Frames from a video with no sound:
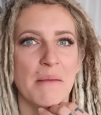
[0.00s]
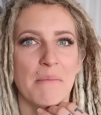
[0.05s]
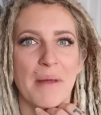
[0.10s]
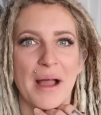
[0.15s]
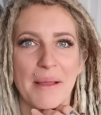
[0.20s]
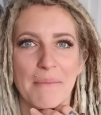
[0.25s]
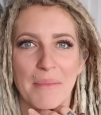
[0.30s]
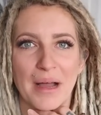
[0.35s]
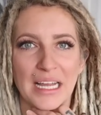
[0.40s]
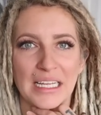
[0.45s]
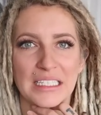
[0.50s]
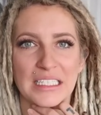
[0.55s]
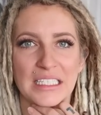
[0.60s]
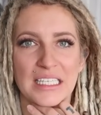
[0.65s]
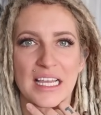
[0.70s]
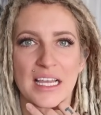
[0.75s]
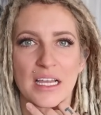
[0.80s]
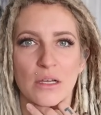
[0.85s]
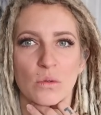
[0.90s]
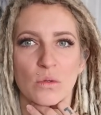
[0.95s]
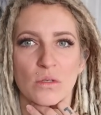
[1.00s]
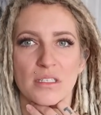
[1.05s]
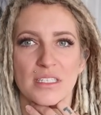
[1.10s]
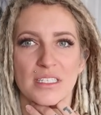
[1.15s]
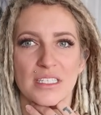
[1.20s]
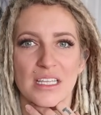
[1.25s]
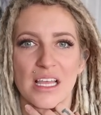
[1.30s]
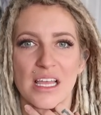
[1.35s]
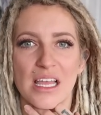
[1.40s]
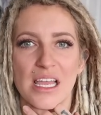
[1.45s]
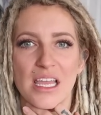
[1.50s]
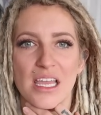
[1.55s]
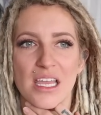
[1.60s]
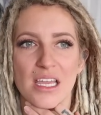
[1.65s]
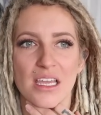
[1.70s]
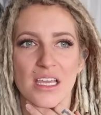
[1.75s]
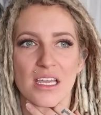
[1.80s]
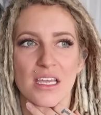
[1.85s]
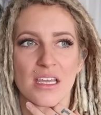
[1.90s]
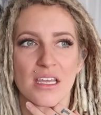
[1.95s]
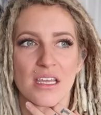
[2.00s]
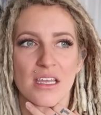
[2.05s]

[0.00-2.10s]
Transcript: my mindset was like,